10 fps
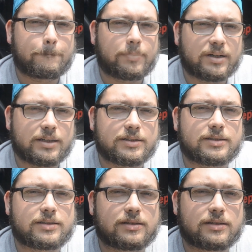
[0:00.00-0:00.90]
but
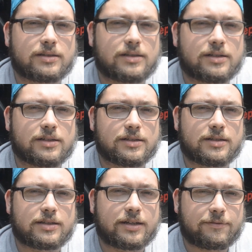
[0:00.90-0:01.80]
the
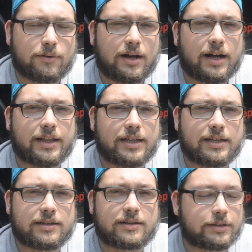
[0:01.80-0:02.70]
stiff ride
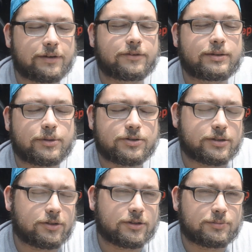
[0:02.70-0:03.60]
is definitely most
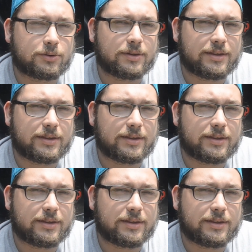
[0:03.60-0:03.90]
noticeable